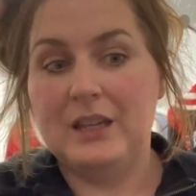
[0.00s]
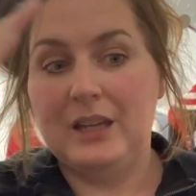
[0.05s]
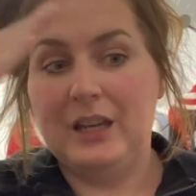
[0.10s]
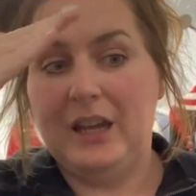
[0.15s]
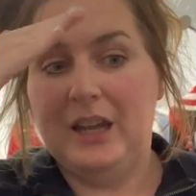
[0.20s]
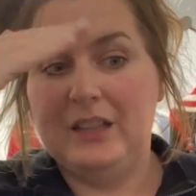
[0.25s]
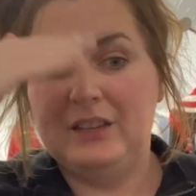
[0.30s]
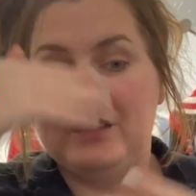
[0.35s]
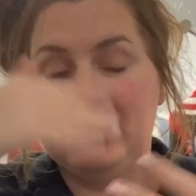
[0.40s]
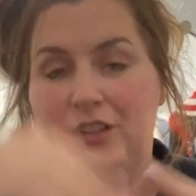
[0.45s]

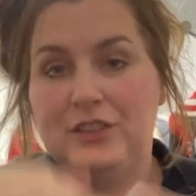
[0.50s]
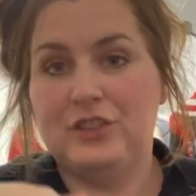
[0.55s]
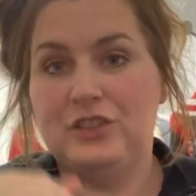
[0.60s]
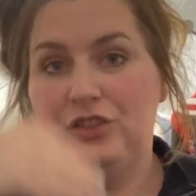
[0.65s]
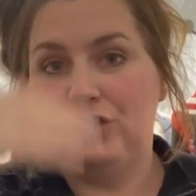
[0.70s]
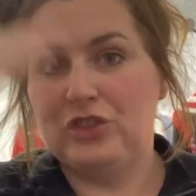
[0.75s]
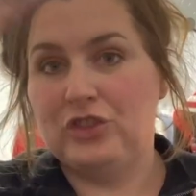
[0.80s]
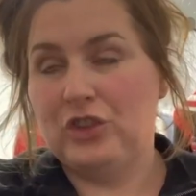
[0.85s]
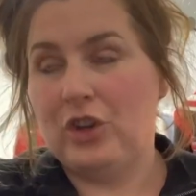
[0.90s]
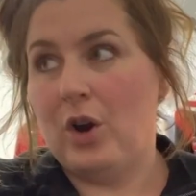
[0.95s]
it doesn't
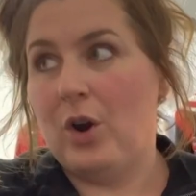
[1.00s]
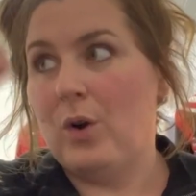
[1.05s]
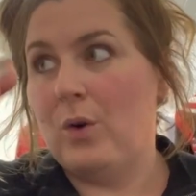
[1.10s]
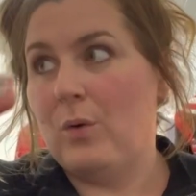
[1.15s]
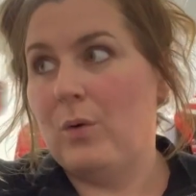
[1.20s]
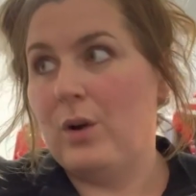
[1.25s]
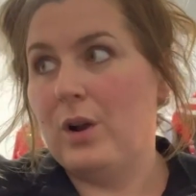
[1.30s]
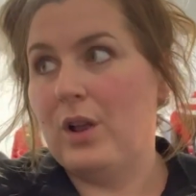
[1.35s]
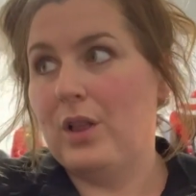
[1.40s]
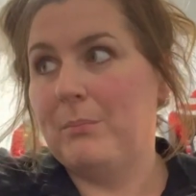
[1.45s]

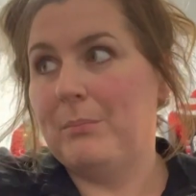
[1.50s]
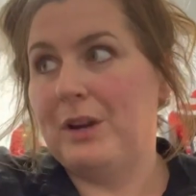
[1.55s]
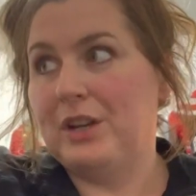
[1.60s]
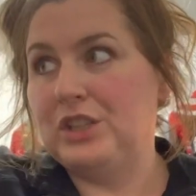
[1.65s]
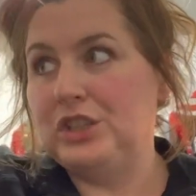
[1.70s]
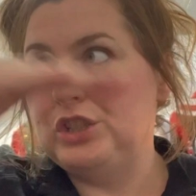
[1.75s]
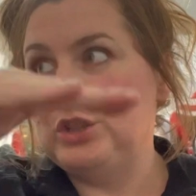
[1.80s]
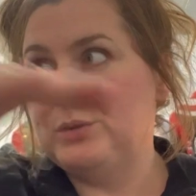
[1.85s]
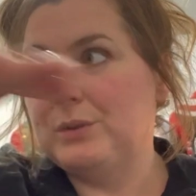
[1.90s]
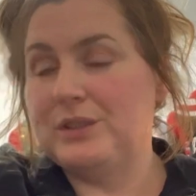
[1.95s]
show my
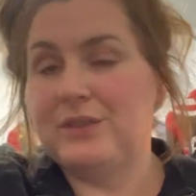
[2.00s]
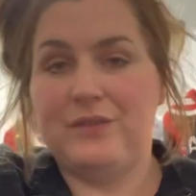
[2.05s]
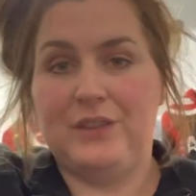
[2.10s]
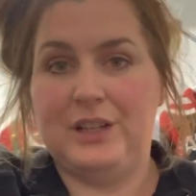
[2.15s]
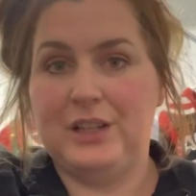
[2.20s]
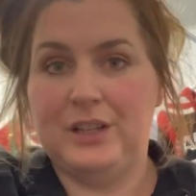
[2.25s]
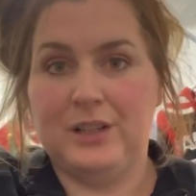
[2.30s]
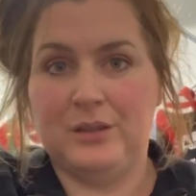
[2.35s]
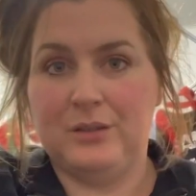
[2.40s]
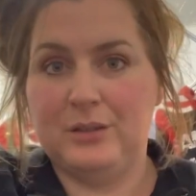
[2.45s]
newest
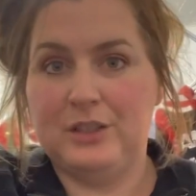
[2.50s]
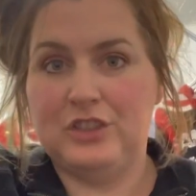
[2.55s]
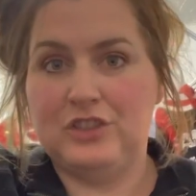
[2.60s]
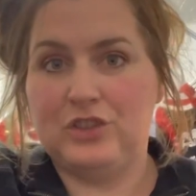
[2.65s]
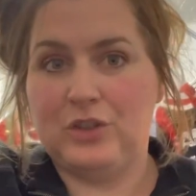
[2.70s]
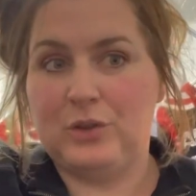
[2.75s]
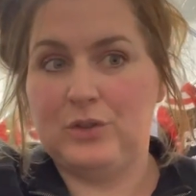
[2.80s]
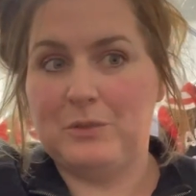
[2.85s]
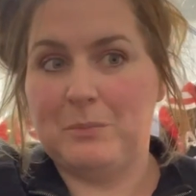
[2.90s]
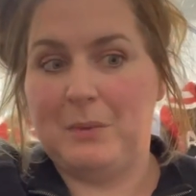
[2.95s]
video. It
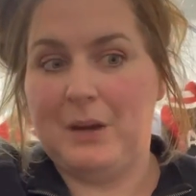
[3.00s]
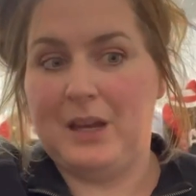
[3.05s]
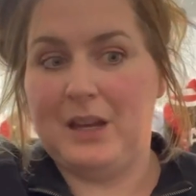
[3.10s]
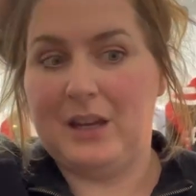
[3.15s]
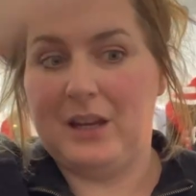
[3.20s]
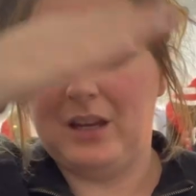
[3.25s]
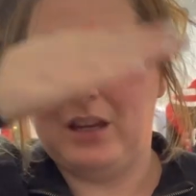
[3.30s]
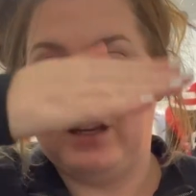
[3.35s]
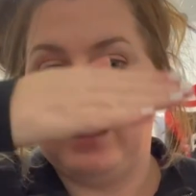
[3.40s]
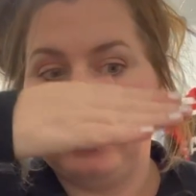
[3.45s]
shows
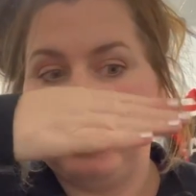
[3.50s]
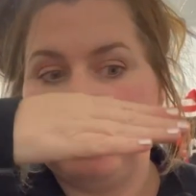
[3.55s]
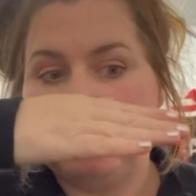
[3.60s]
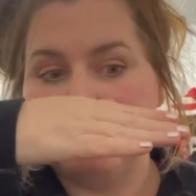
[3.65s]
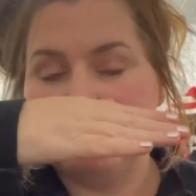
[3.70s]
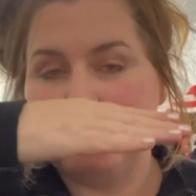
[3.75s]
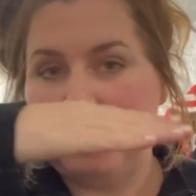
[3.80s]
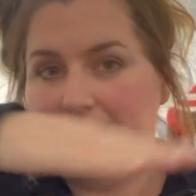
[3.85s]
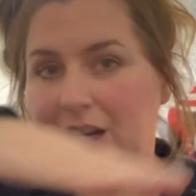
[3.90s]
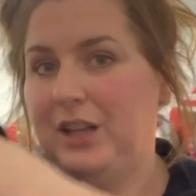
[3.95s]
my
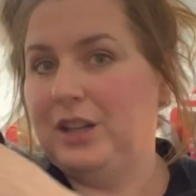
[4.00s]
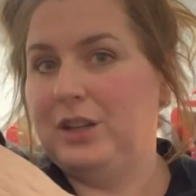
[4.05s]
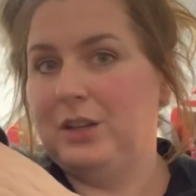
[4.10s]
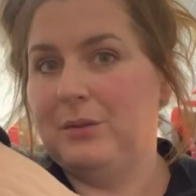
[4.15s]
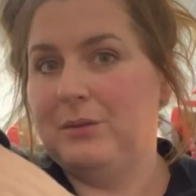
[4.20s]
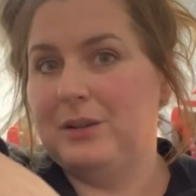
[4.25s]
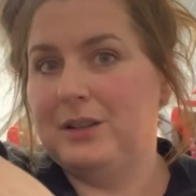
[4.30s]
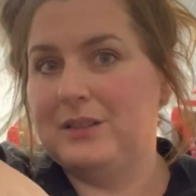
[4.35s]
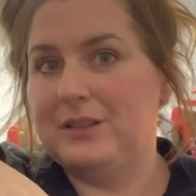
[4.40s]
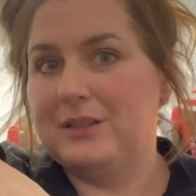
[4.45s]
second
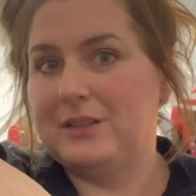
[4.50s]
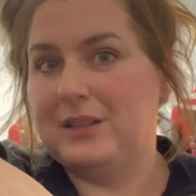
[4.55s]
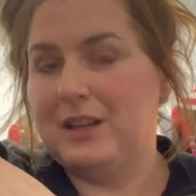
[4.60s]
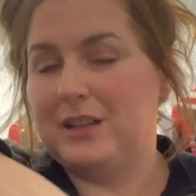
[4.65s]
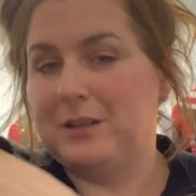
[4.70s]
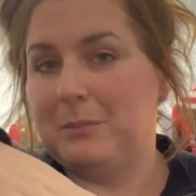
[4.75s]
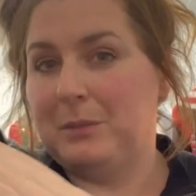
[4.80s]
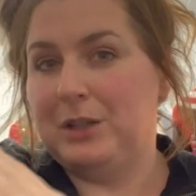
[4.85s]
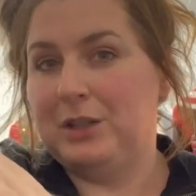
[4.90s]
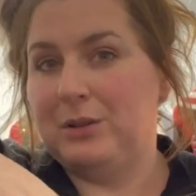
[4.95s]
newest
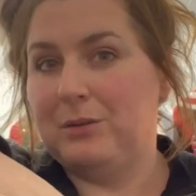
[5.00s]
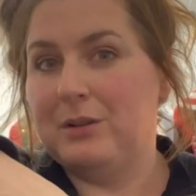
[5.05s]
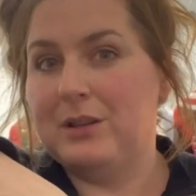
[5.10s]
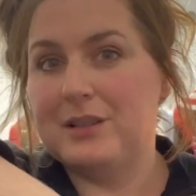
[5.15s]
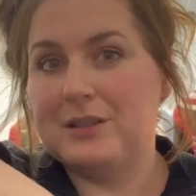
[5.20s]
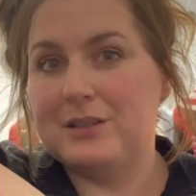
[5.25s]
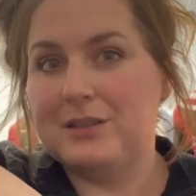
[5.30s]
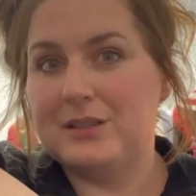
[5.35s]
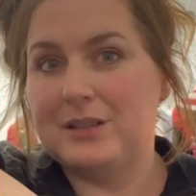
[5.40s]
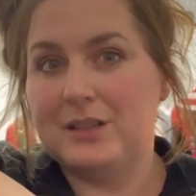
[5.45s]
as my
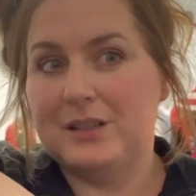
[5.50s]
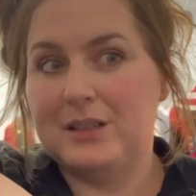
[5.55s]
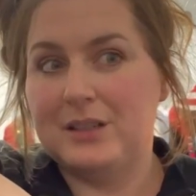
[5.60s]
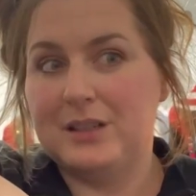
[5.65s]
newest.